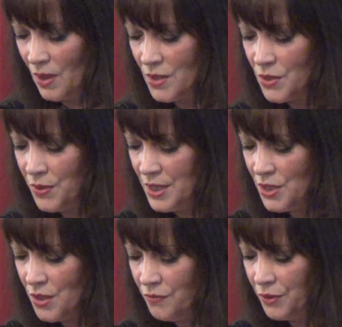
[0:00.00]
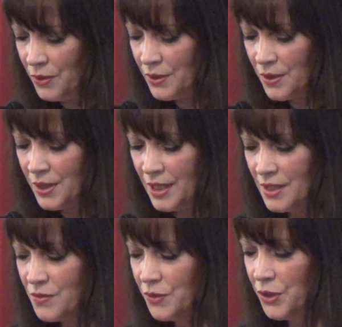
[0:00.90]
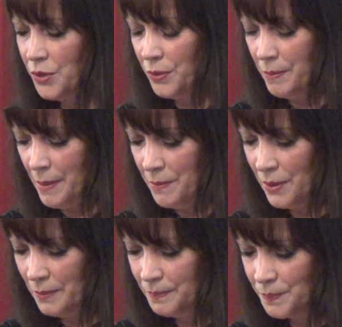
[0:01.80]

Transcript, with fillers: So these are the few little things for you to remember.